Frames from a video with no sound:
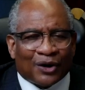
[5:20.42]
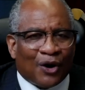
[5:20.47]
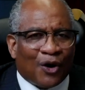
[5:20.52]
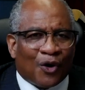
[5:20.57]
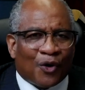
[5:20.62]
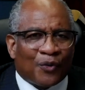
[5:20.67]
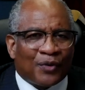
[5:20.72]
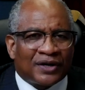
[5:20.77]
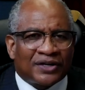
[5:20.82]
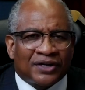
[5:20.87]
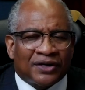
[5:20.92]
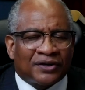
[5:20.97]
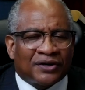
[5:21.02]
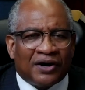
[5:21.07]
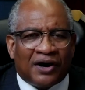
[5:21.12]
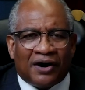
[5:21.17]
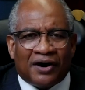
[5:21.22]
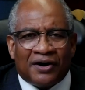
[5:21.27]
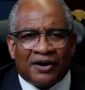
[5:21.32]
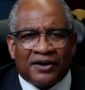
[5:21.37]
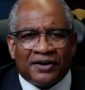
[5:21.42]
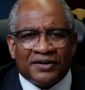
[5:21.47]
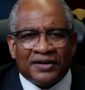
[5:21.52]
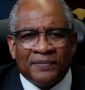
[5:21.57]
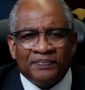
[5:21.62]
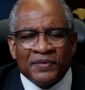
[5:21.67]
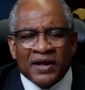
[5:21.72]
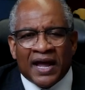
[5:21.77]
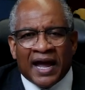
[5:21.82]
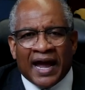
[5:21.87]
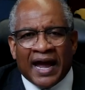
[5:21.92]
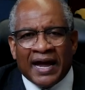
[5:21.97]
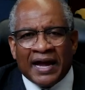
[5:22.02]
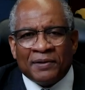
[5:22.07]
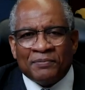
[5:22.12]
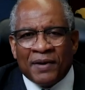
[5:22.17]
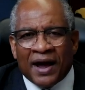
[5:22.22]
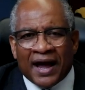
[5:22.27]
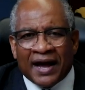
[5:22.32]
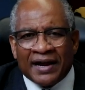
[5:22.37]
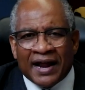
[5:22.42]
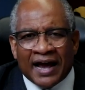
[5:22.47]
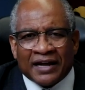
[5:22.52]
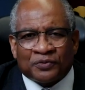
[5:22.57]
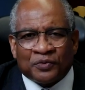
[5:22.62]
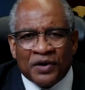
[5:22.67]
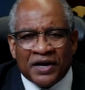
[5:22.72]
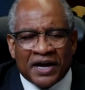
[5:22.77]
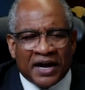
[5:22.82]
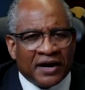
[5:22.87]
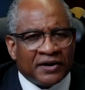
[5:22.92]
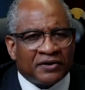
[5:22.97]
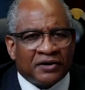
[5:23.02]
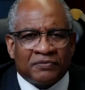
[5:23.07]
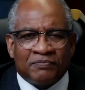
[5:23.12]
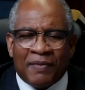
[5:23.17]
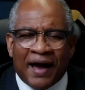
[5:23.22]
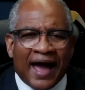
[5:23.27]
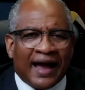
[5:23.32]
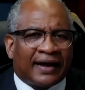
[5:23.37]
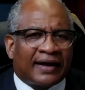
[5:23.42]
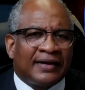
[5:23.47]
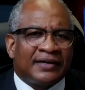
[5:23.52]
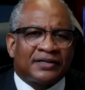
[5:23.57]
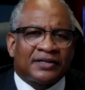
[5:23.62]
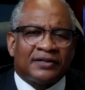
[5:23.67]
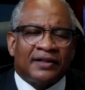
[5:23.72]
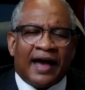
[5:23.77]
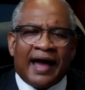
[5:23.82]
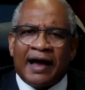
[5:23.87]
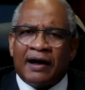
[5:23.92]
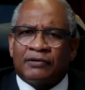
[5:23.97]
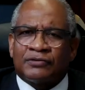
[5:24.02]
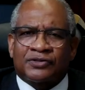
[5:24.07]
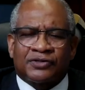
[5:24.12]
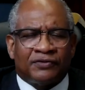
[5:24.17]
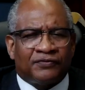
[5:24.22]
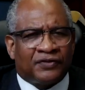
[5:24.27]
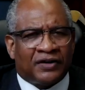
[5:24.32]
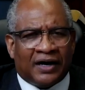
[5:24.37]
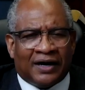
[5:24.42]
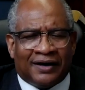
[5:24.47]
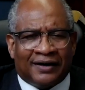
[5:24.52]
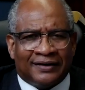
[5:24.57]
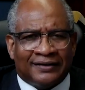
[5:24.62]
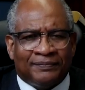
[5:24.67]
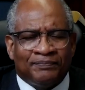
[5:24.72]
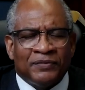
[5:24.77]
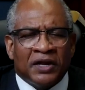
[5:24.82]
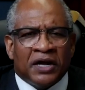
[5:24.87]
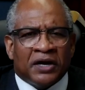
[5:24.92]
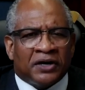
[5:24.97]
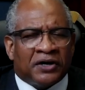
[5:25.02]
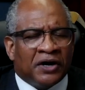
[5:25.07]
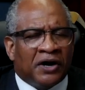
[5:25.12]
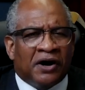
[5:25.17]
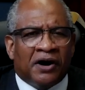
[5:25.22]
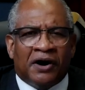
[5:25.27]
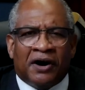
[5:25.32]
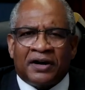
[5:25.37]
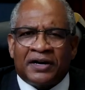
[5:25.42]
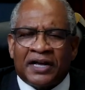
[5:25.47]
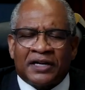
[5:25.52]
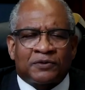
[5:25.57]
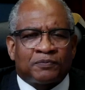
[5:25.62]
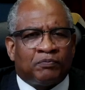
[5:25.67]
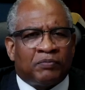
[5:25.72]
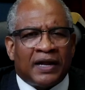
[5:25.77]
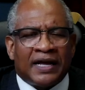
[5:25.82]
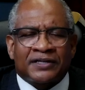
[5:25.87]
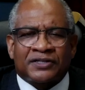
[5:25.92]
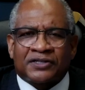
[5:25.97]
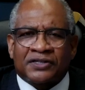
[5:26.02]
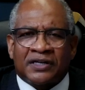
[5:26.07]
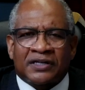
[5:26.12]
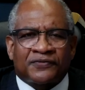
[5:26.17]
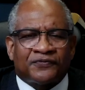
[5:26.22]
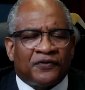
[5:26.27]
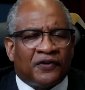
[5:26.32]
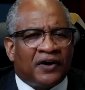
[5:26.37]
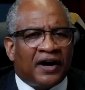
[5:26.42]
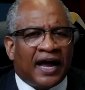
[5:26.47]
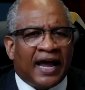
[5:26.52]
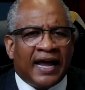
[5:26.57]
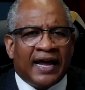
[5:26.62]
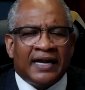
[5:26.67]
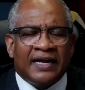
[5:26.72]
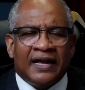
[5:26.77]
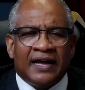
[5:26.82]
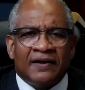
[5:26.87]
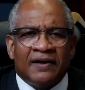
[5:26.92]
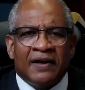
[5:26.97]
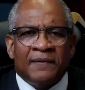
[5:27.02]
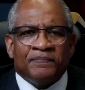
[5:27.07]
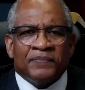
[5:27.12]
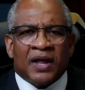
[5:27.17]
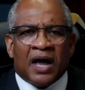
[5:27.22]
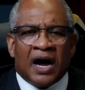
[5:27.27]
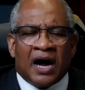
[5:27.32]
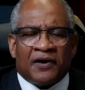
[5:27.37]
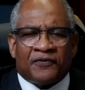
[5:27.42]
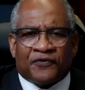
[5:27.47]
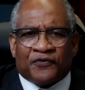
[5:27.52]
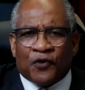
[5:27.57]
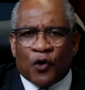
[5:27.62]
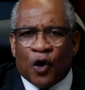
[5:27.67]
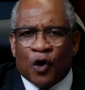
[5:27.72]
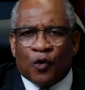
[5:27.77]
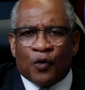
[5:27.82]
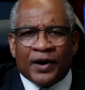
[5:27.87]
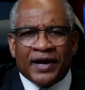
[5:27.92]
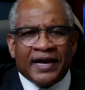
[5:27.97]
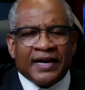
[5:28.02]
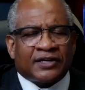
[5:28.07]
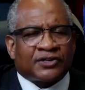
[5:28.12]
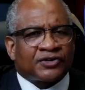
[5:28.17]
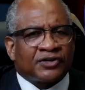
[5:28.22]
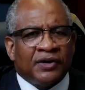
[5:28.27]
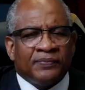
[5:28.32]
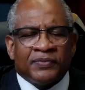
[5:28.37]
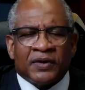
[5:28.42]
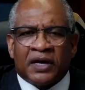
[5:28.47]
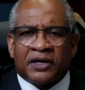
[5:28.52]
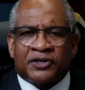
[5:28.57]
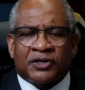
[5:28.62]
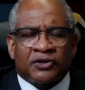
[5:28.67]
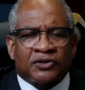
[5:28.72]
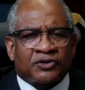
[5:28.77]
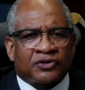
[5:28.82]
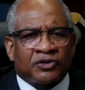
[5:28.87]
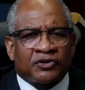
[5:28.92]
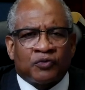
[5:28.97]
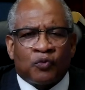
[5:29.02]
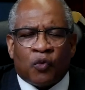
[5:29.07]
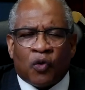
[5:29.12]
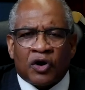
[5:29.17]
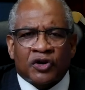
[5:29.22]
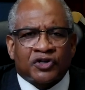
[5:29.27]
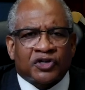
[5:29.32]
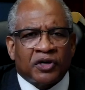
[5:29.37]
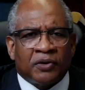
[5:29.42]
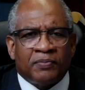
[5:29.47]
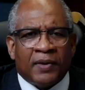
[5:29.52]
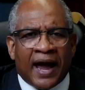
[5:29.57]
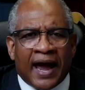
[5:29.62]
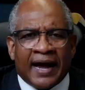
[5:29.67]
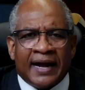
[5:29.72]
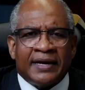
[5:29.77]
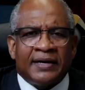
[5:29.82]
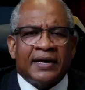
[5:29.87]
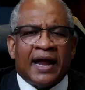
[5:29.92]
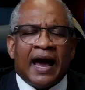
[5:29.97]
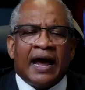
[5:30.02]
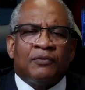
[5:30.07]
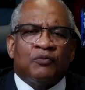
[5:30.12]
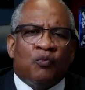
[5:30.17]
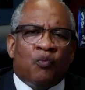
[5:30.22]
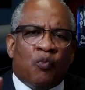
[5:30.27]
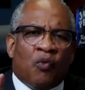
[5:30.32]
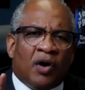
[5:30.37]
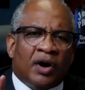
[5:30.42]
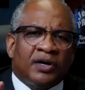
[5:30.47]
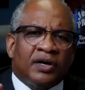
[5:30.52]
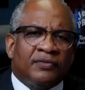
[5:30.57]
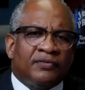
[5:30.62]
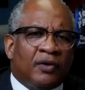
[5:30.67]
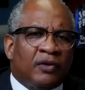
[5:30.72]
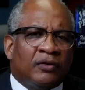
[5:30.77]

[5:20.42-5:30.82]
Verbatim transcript: glory to God. Amen. As we entered back into the house of God, God has blessed us for 84 uh, weeks to, to worship, and not one of